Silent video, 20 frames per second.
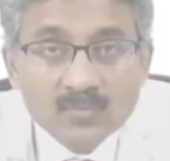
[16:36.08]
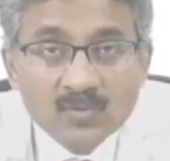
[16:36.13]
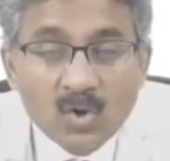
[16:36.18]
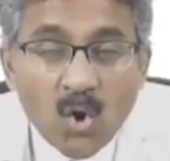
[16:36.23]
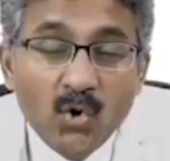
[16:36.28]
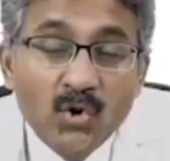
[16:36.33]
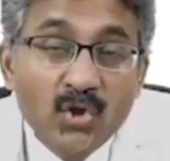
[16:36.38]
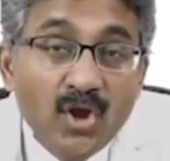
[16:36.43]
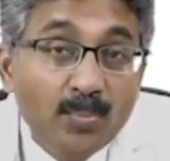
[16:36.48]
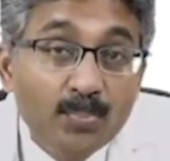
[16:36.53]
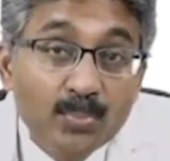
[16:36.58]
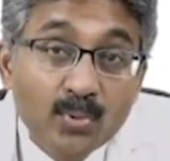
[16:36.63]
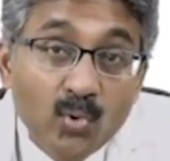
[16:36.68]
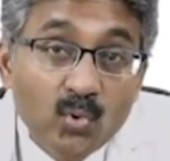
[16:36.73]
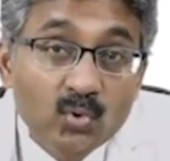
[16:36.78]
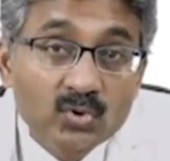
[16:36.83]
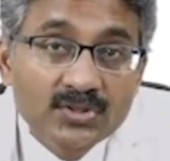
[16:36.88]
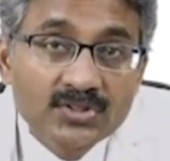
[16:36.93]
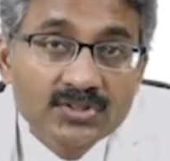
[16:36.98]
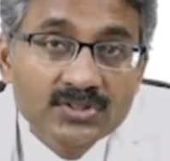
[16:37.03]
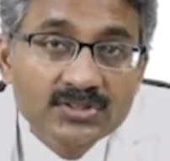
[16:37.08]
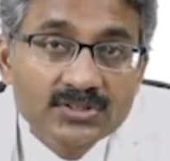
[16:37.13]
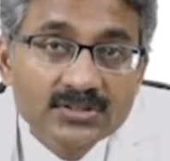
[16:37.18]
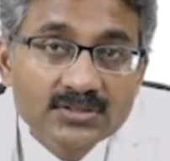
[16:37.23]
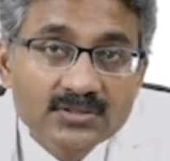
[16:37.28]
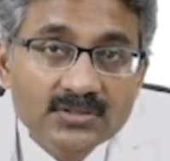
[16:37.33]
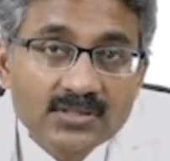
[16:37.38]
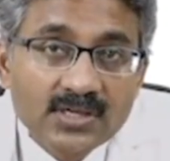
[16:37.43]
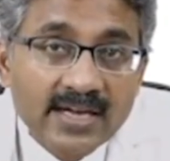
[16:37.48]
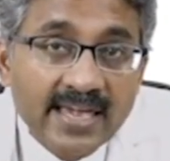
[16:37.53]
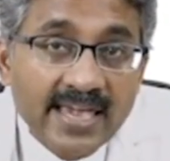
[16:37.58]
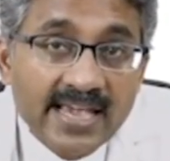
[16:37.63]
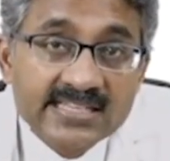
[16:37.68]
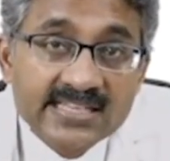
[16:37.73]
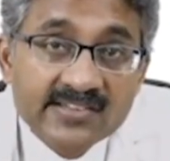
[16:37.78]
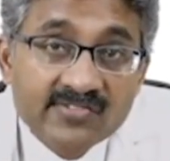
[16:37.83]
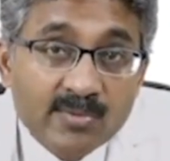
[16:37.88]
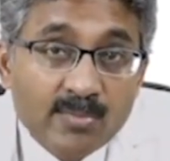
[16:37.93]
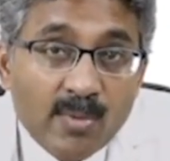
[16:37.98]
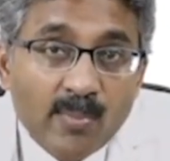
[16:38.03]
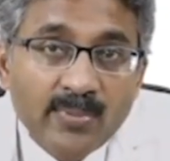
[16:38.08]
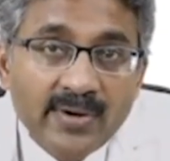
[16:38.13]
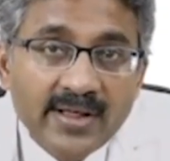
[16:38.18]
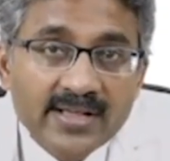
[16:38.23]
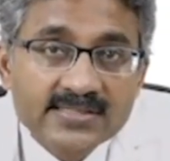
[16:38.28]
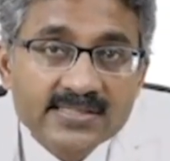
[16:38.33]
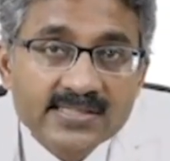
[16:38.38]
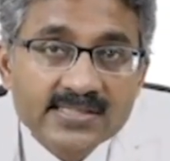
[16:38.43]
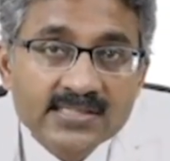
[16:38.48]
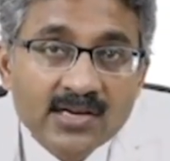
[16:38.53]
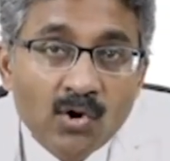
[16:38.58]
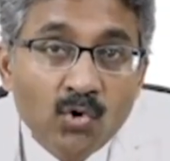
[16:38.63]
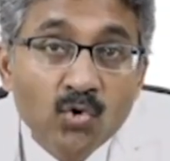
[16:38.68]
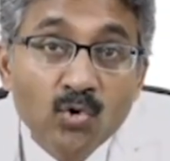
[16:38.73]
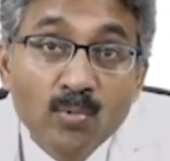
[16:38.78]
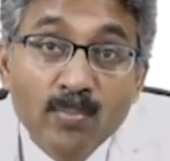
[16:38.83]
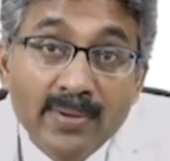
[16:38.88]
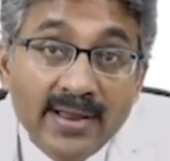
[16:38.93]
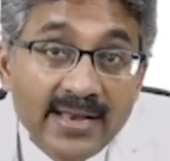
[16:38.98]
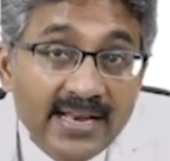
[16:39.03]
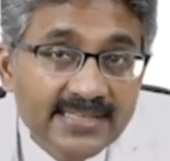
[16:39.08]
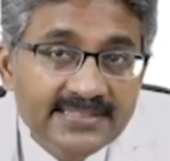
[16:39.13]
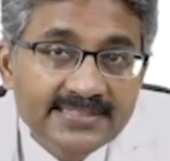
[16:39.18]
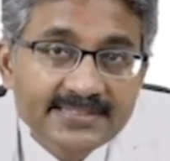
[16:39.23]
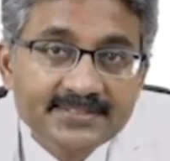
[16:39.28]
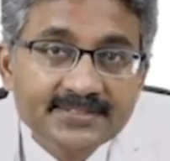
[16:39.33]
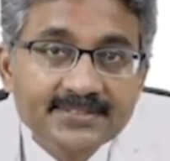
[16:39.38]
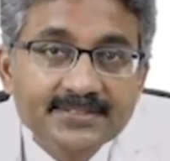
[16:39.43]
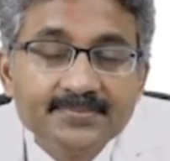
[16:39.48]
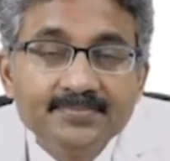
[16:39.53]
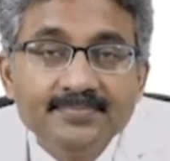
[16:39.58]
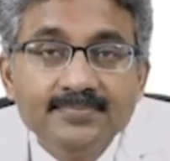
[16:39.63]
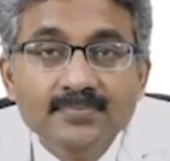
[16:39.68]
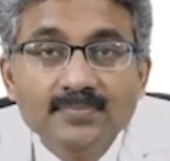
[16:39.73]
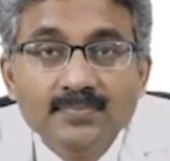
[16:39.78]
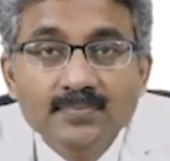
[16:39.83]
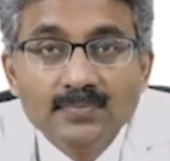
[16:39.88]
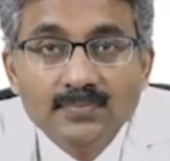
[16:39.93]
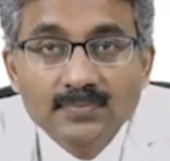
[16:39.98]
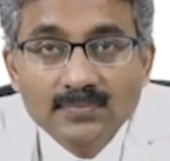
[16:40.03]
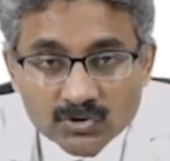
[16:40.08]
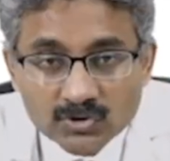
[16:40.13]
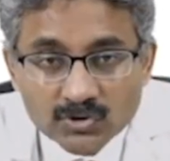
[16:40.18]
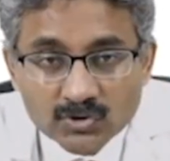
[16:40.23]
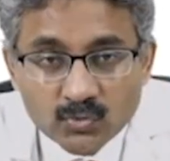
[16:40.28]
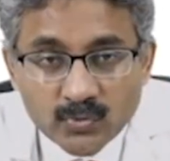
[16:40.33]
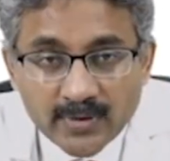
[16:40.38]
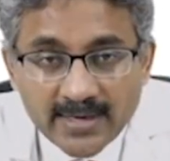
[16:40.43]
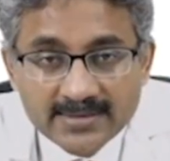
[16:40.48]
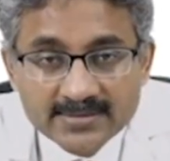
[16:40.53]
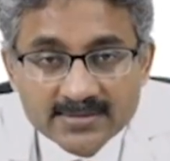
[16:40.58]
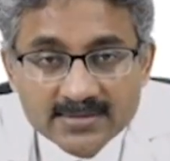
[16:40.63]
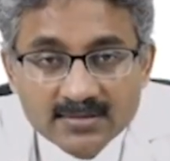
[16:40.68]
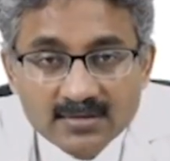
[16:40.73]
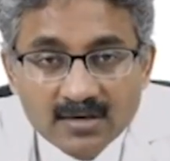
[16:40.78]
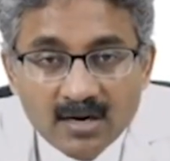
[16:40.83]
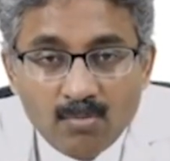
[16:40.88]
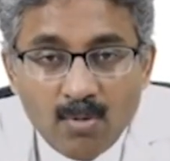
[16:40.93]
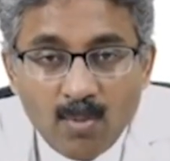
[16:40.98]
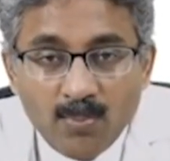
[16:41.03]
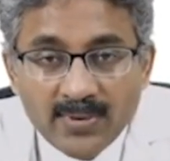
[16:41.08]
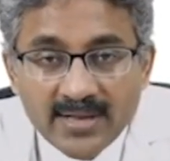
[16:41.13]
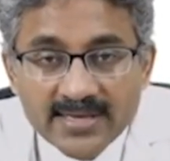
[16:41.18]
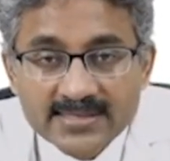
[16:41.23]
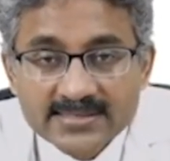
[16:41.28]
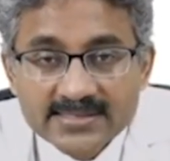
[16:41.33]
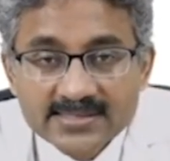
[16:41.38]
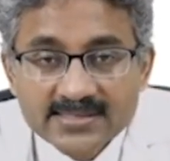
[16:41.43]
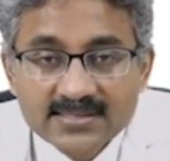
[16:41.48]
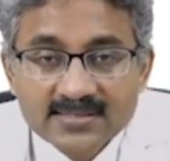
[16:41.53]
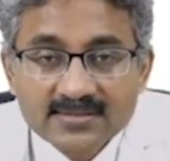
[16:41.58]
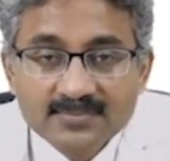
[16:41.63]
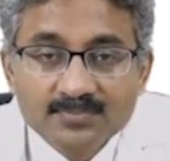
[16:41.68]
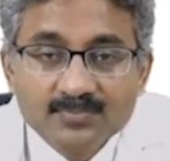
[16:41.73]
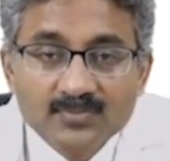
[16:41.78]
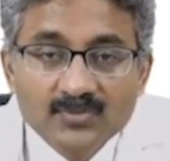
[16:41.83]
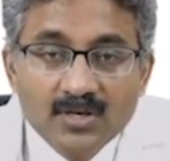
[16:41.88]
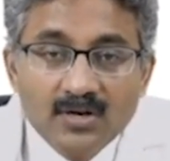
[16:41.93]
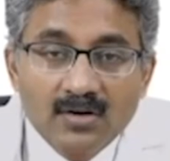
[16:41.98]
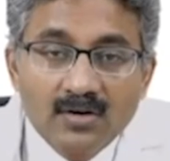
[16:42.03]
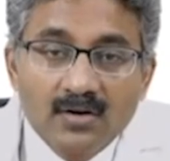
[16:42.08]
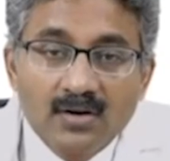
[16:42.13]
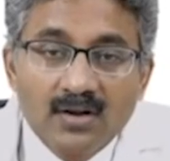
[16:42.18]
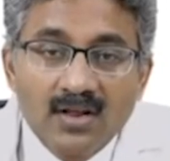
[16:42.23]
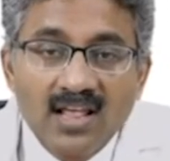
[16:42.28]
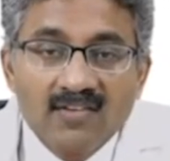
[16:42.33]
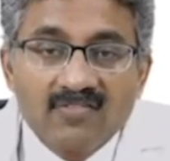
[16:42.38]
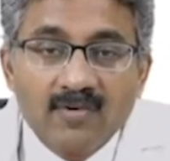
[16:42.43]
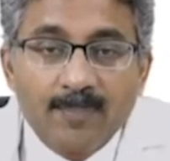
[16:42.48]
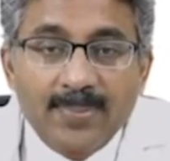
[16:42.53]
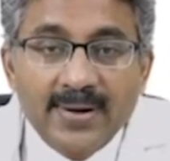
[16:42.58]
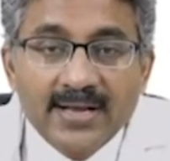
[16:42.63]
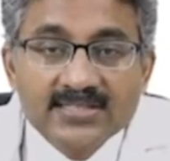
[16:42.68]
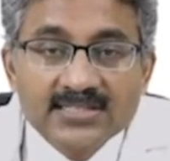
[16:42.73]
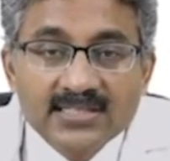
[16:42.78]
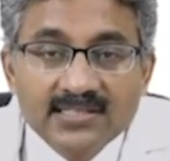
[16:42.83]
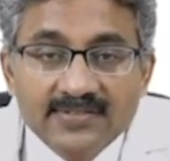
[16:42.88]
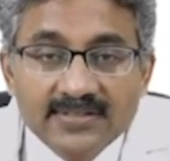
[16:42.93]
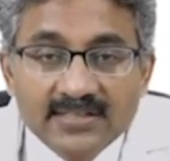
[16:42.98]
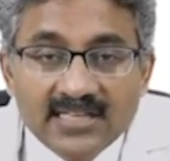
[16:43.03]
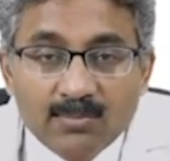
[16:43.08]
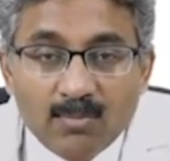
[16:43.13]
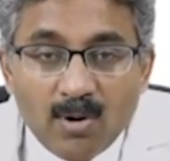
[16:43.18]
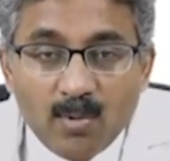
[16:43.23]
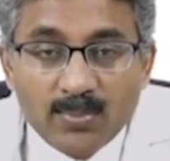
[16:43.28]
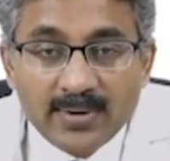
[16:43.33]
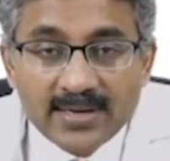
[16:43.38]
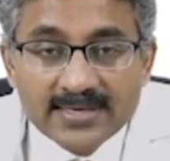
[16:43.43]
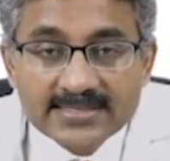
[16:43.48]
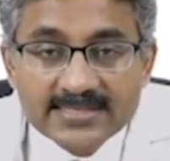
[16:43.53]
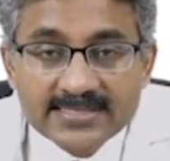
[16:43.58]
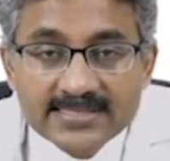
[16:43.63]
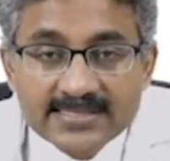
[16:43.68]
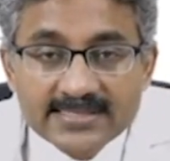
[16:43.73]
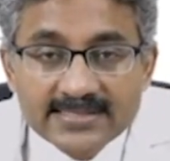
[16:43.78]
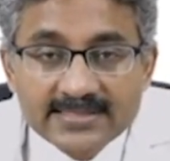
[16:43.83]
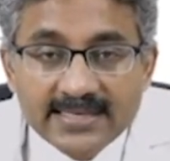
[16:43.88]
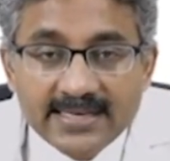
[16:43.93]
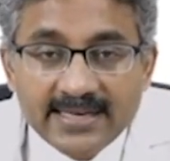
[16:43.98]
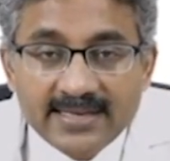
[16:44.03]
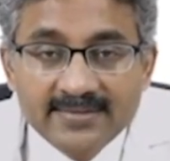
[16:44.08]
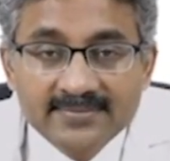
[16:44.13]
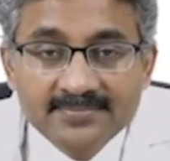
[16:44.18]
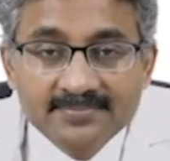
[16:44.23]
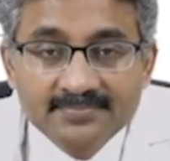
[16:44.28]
How do you approach a case of hemoptysis? How do you manage it? Students, hemoptysis, if a patient with hemoptysis is there,